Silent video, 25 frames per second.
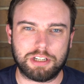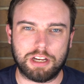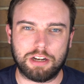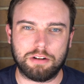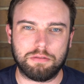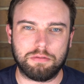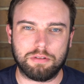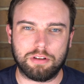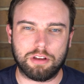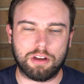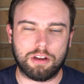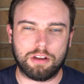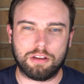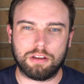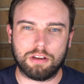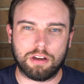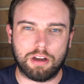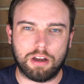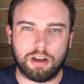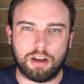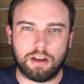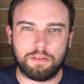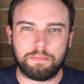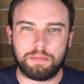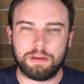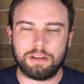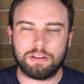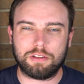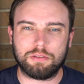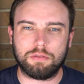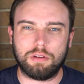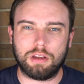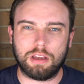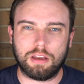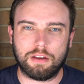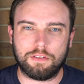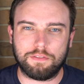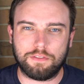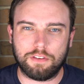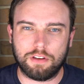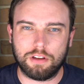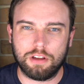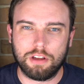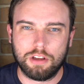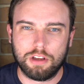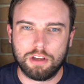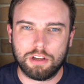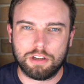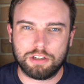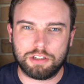channel and go, oh, I've been doing it for
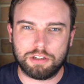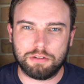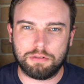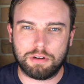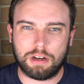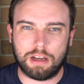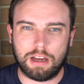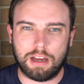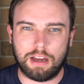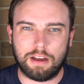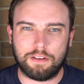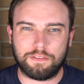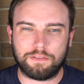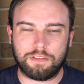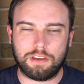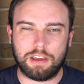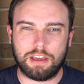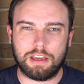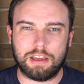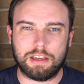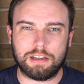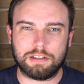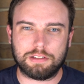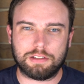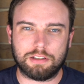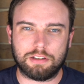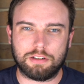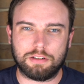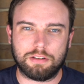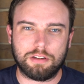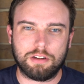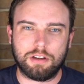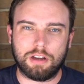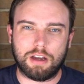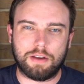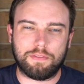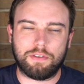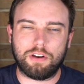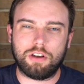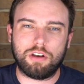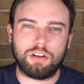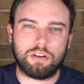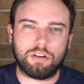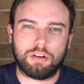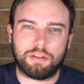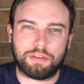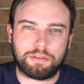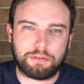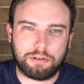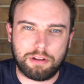two and a half years and I've only
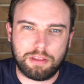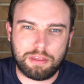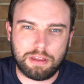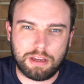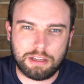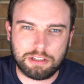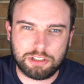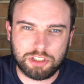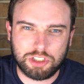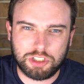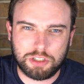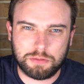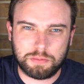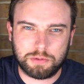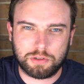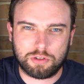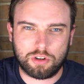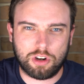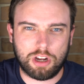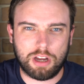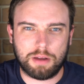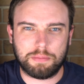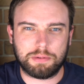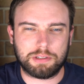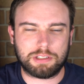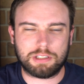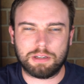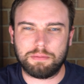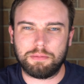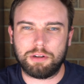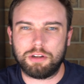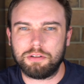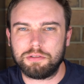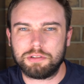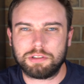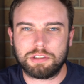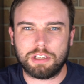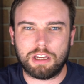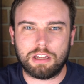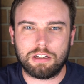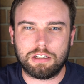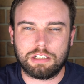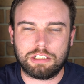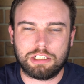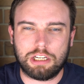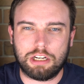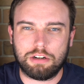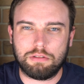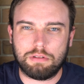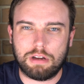got 3,000 subscribers. Someone else started a
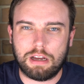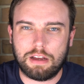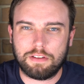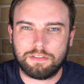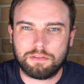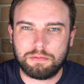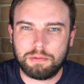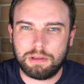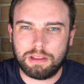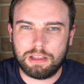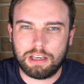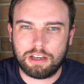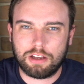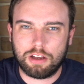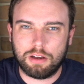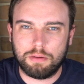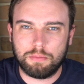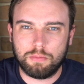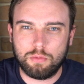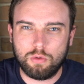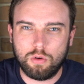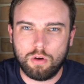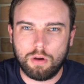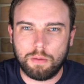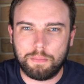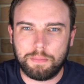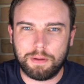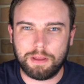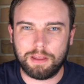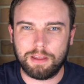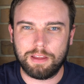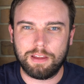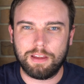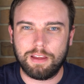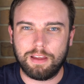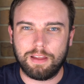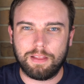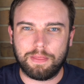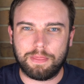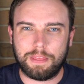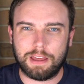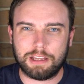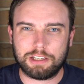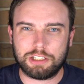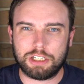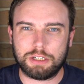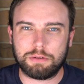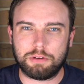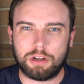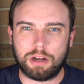channel after me and they got more. But
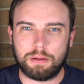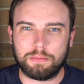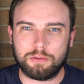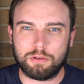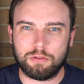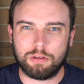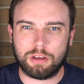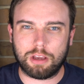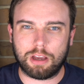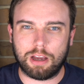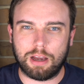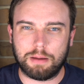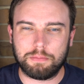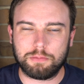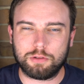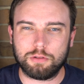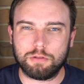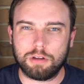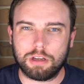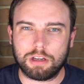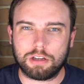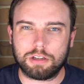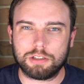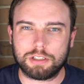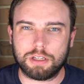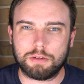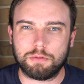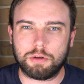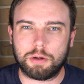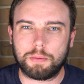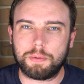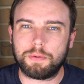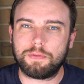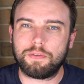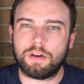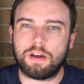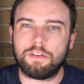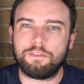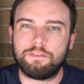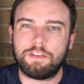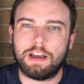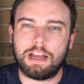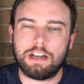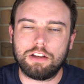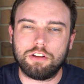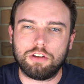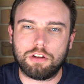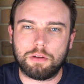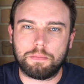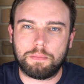that's not what I'm doing. I'm doing it because I want to provide
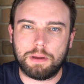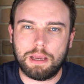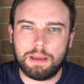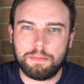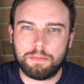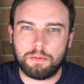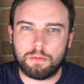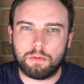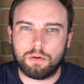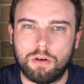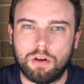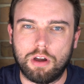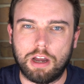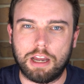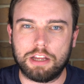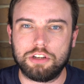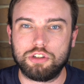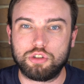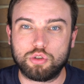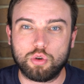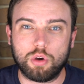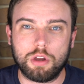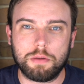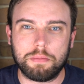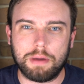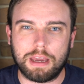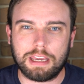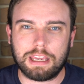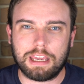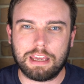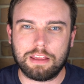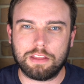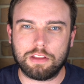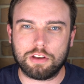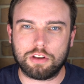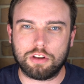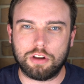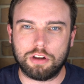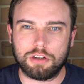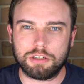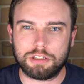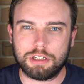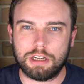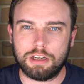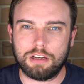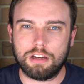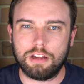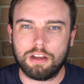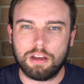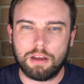value to people. I enjoy making the
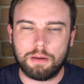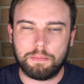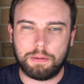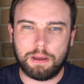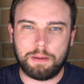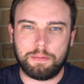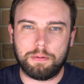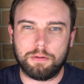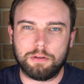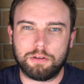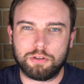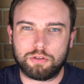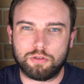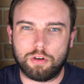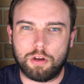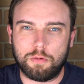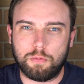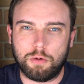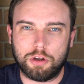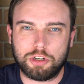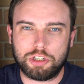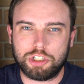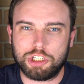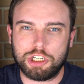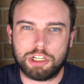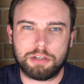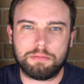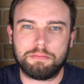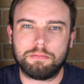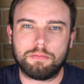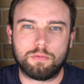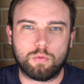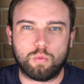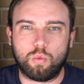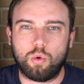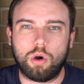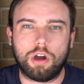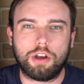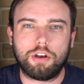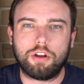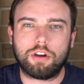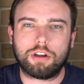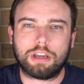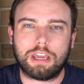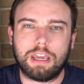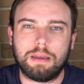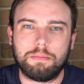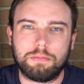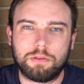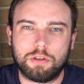content. People enjoy watching them. Why
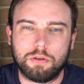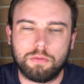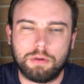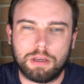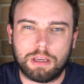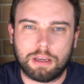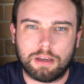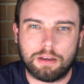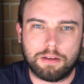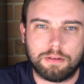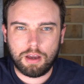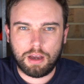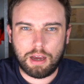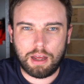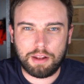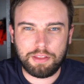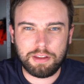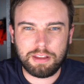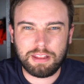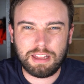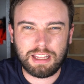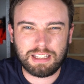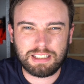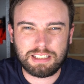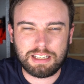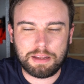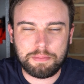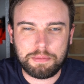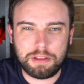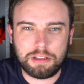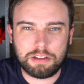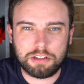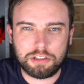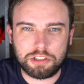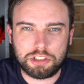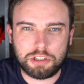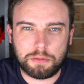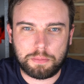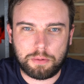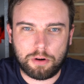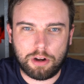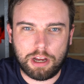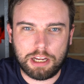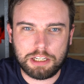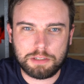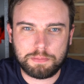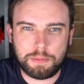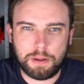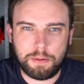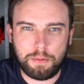not keep doing it? I think that's something that
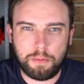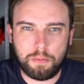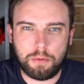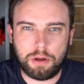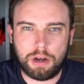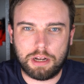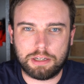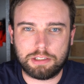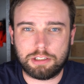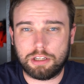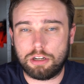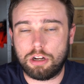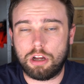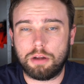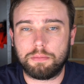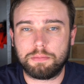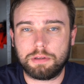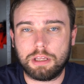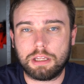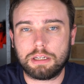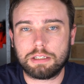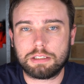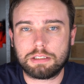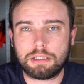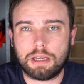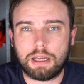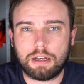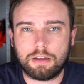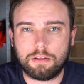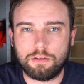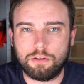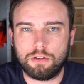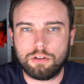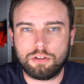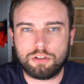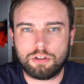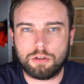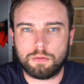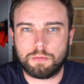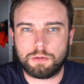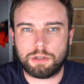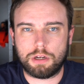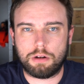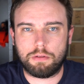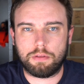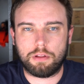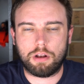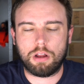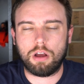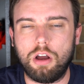surprised people when I said, oh, I'm going to start a YouTube
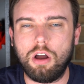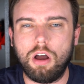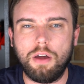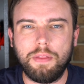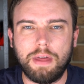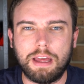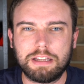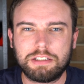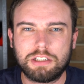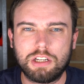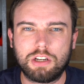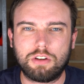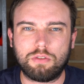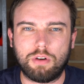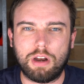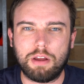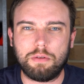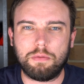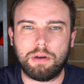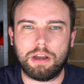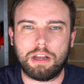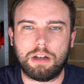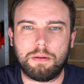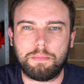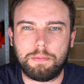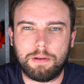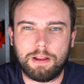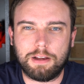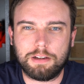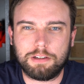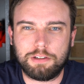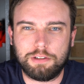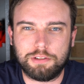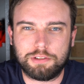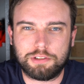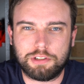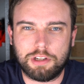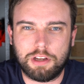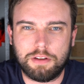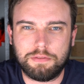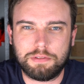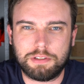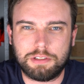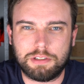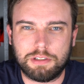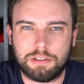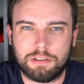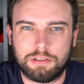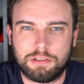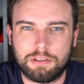channel. Like, oh, that's a great way to plug your
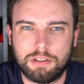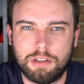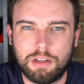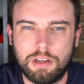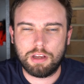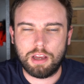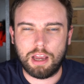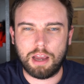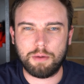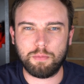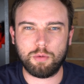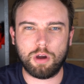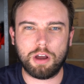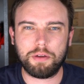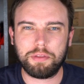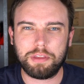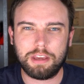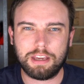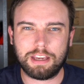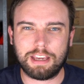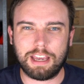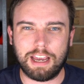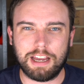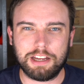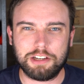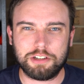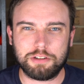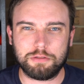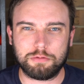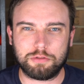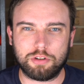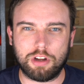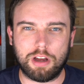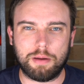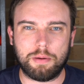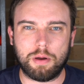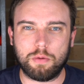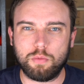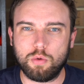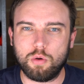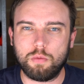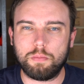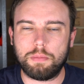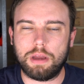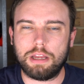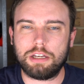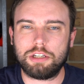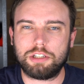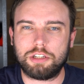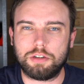services. And while the occasional time I will
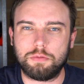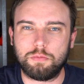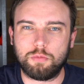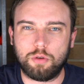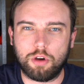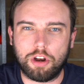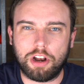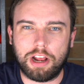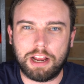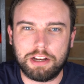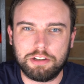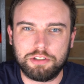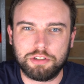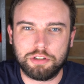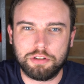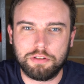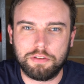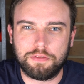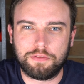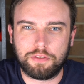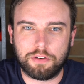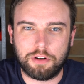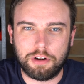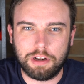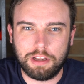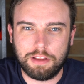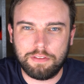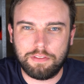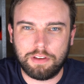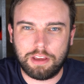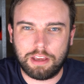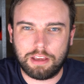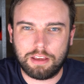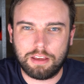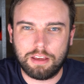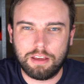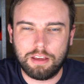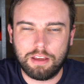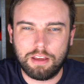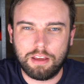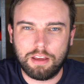mention what I do for a living,